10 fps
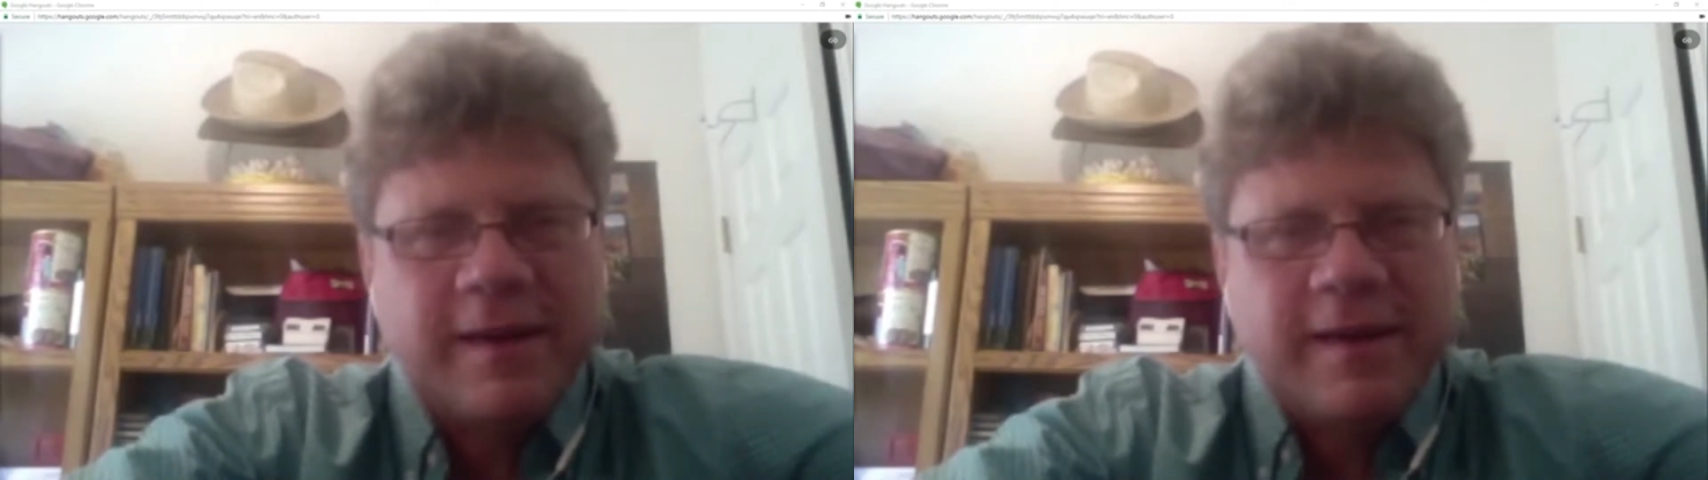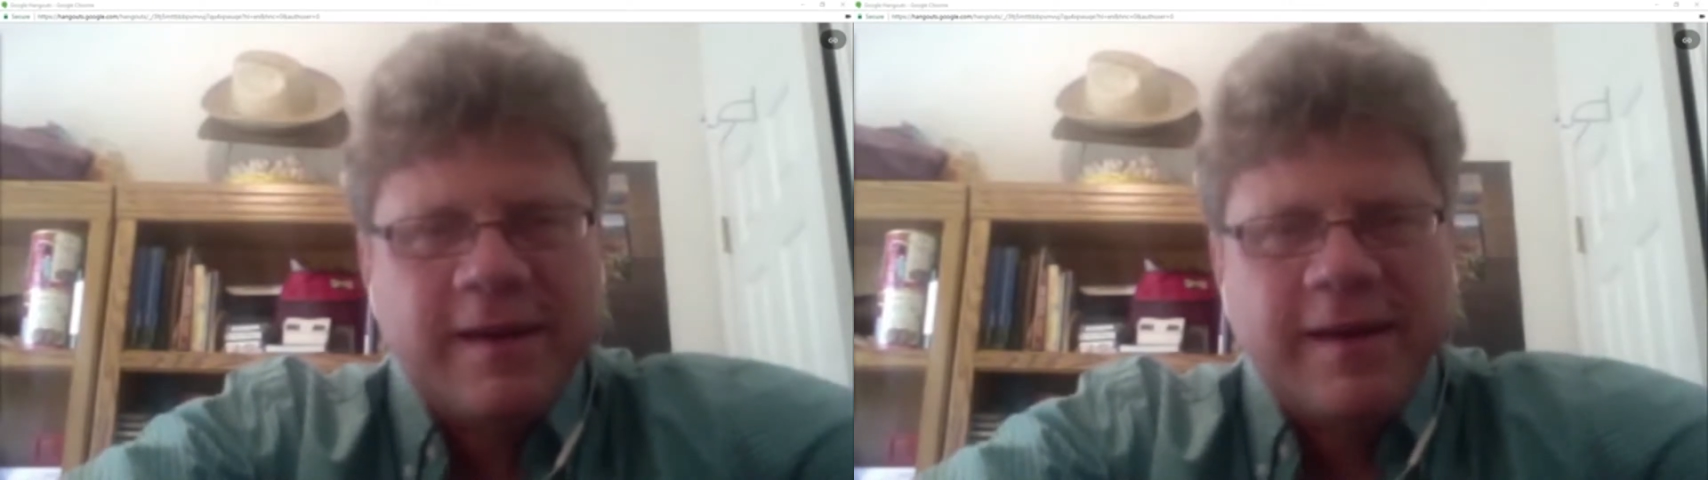
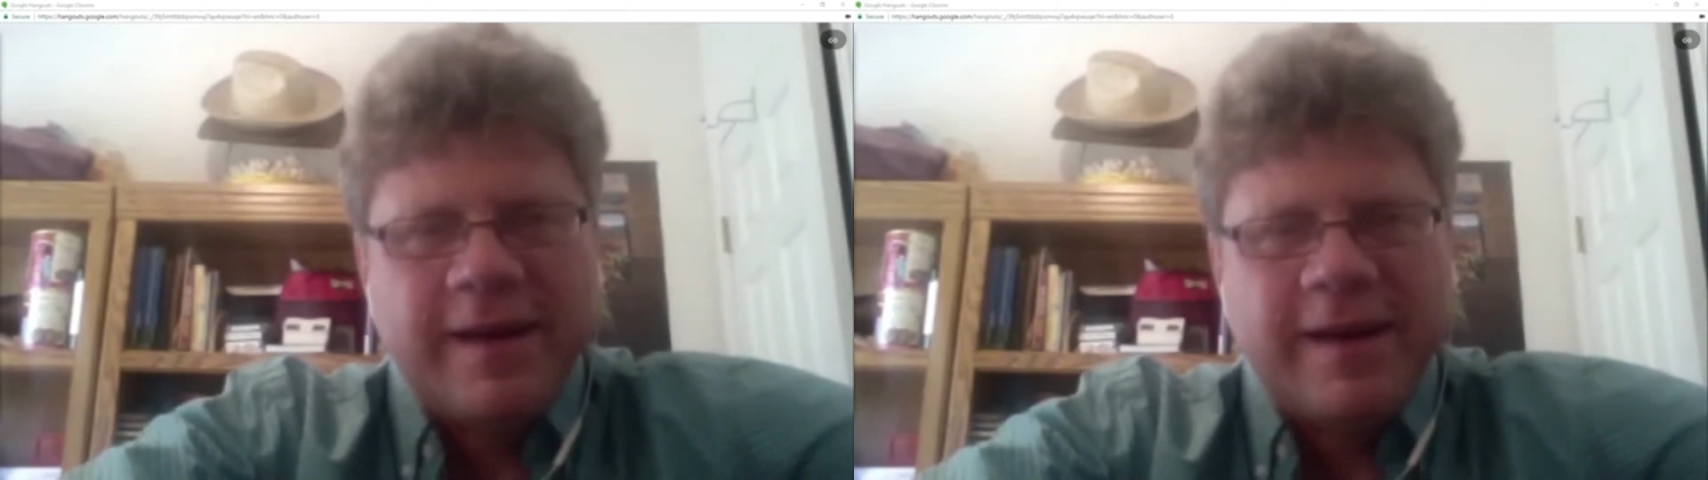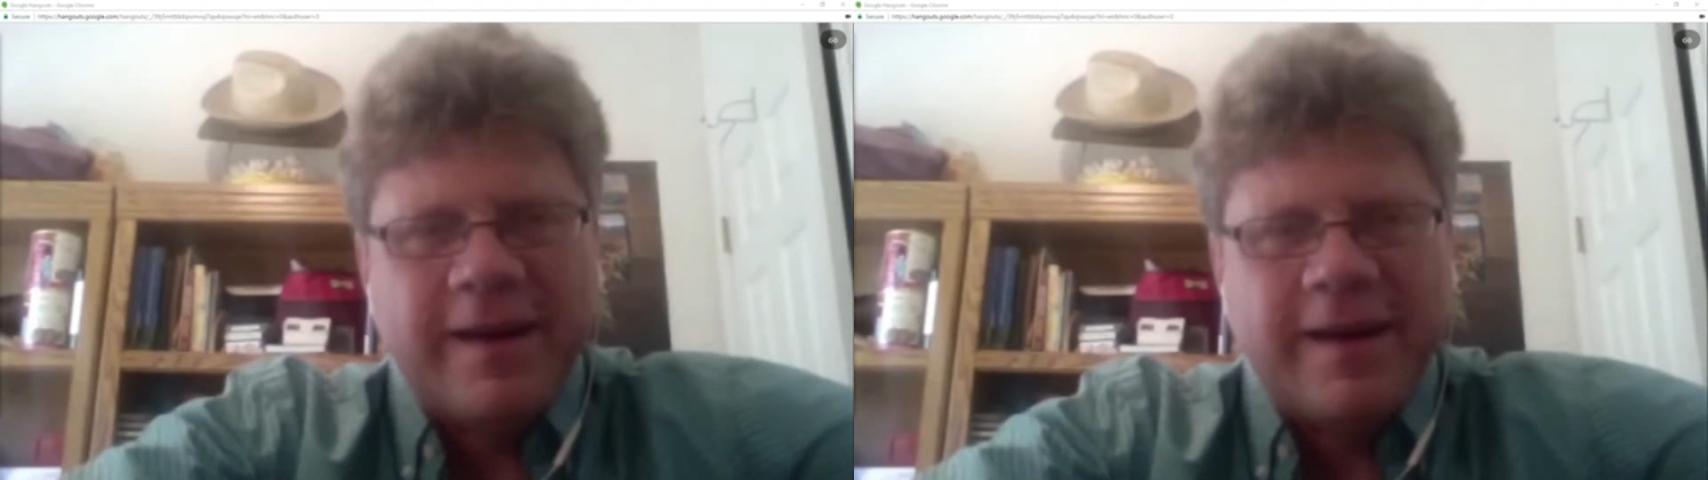
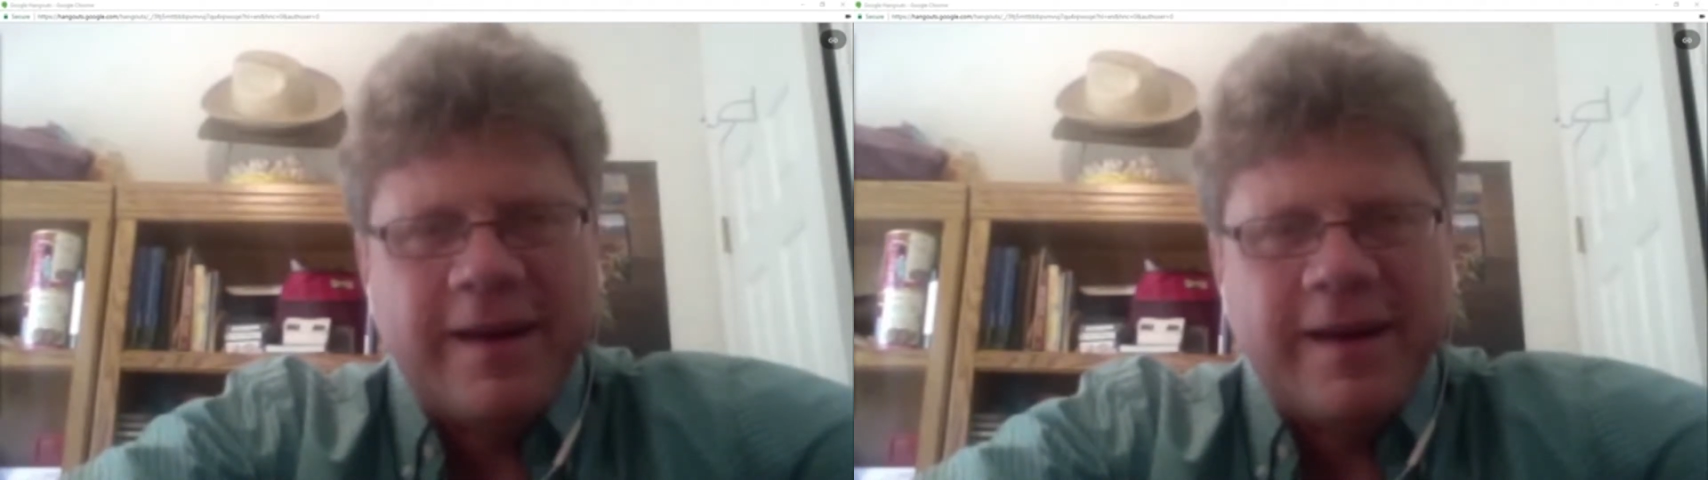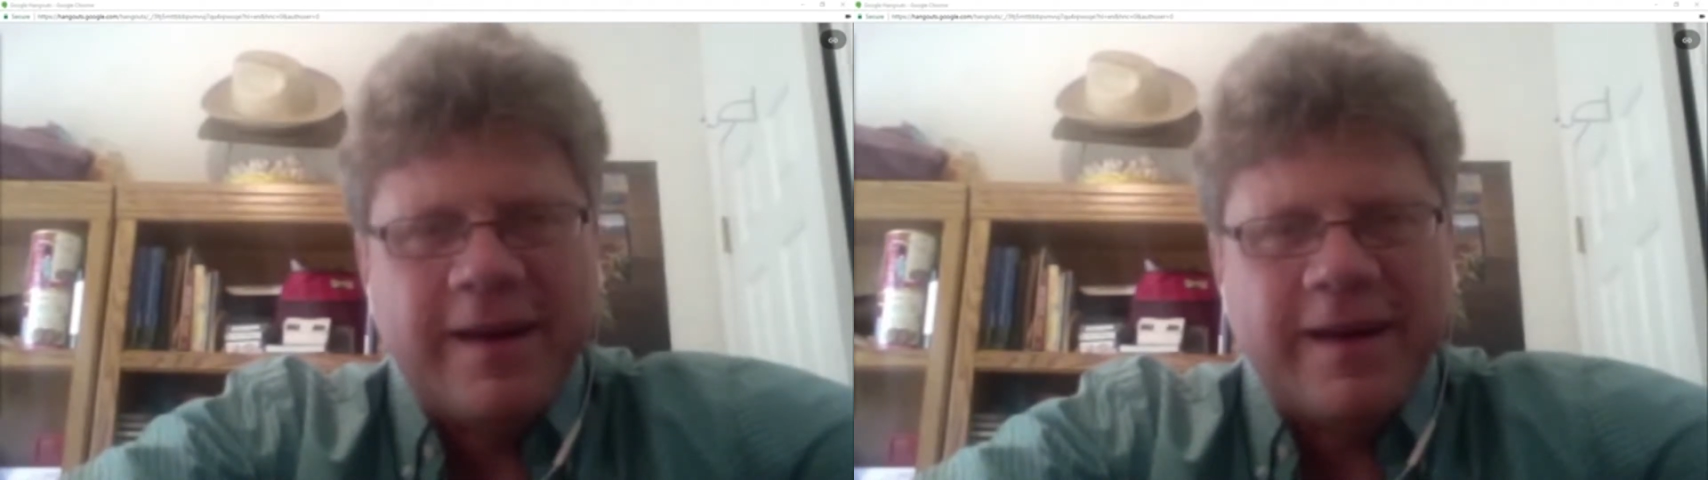And
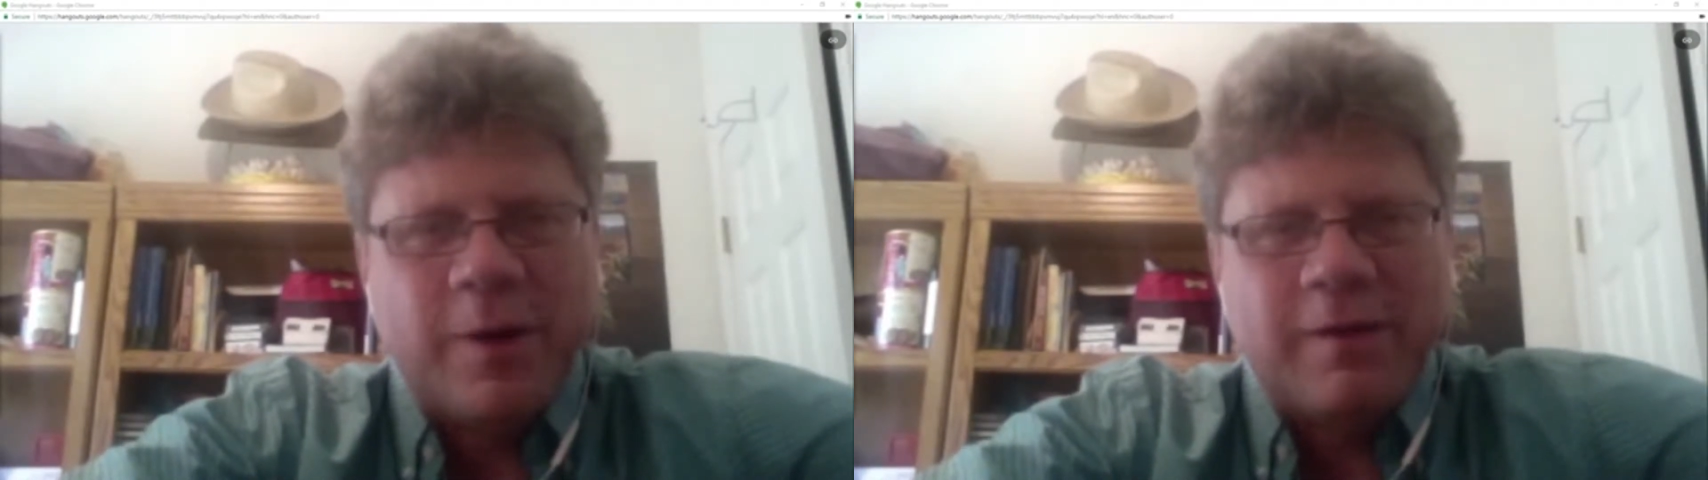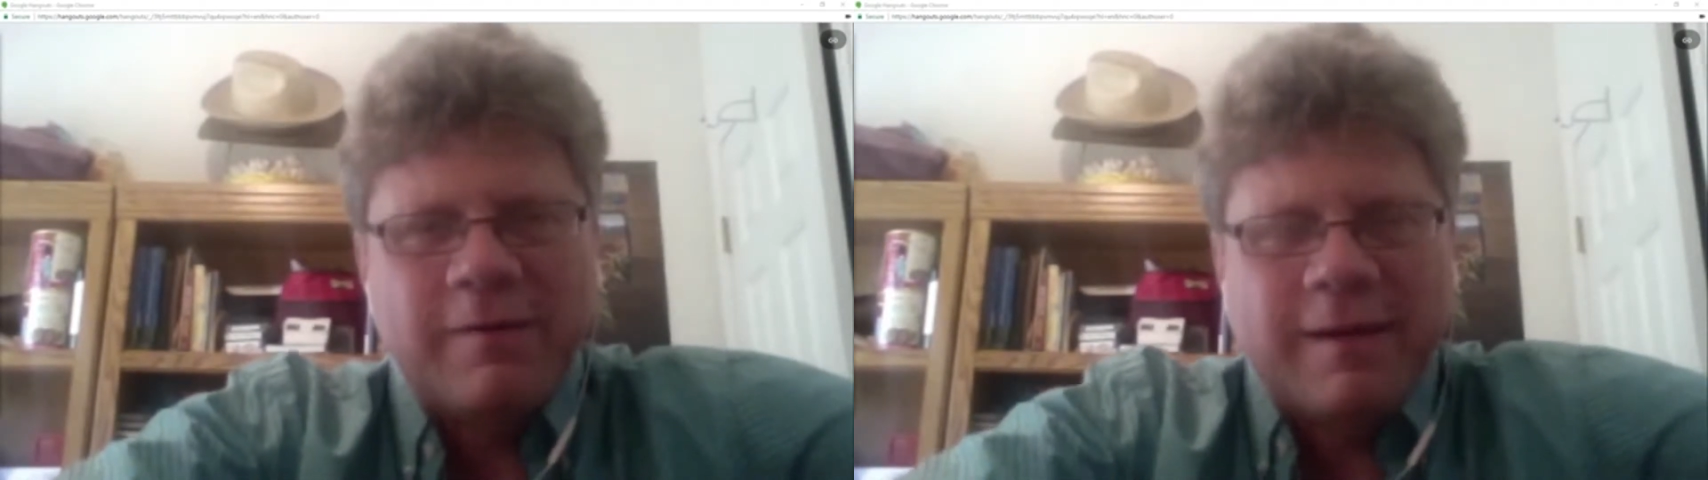while,